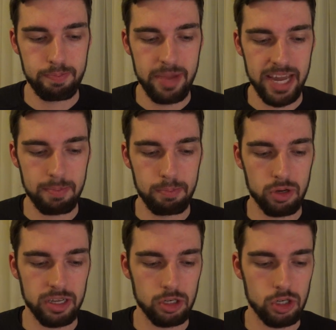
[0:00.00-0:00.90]
bad
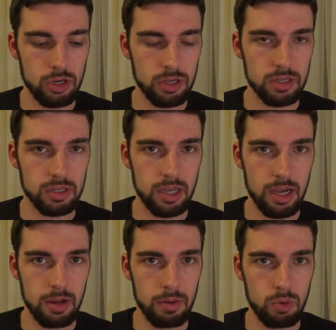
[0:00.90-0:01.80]
booking choice
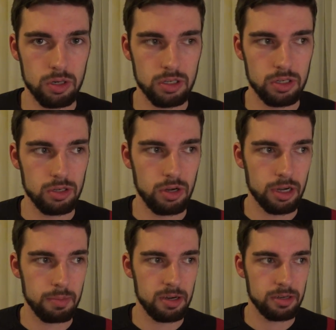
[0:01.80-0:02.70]
I wanted to
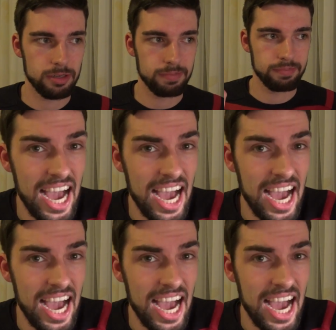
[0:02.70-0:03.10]
talk about.